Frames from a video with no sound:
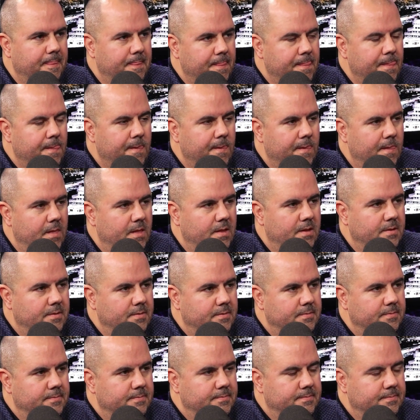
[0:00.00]
Within 5
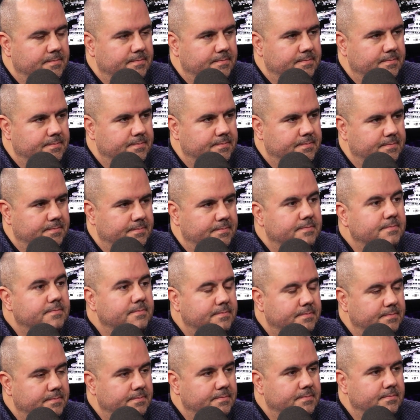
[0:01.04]
or 10 years,
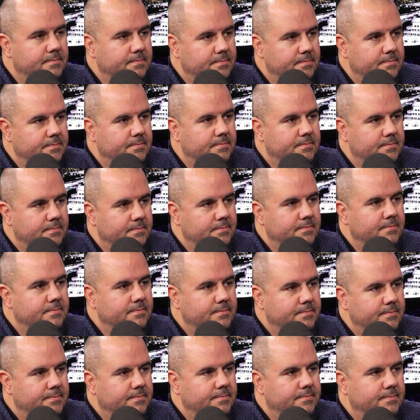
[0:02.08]
the next group really
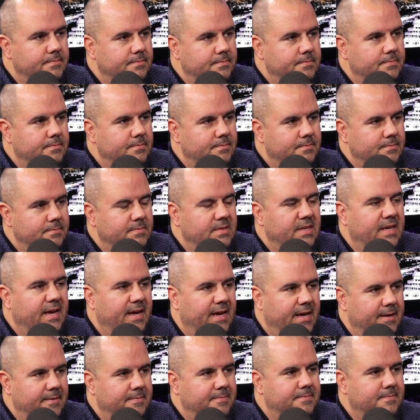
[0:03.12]
doesn't know who
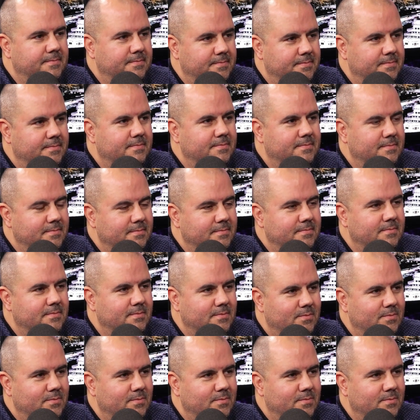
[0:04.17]
came before them.